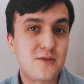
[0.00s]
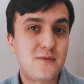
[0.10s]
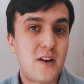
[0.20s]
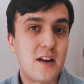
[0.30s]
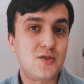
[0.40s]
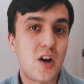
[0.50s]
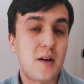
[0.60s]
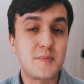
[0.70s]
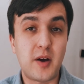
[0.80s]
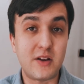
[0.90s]
to find
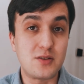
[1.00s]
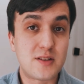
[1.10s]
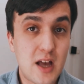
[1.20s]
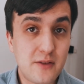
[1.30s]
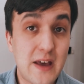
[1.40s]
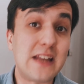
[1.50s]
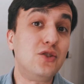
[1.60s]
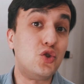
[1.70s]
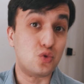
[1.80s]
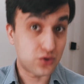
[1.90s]
jobs by yourself, and
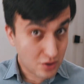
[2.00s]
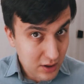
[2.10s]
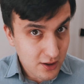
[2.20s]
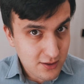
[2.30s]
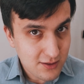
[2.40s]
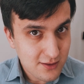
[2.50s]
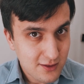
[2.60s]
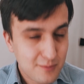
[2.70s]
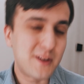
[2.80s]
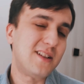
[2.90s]
you should,
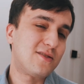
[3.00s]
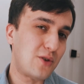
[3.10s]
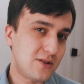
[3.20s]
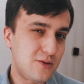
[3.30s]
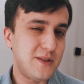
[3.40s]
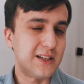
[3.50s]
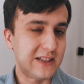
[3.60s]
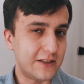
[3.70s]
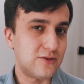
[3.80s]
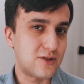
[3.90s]
but it's going to be a
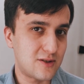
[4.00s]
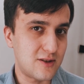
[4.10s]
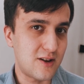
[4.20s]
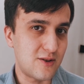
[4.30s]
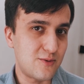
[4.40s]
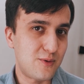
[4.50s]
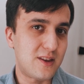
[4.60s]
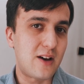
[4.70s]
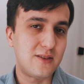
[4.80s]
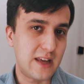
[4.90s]
little slow
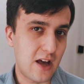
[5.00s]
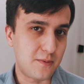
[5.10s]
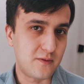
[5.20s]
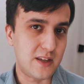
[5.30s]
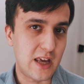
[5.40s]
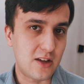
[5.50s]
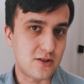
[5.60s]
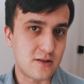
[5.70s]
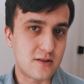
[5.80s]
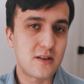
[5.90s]
without the help of the
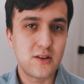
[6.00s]
agents.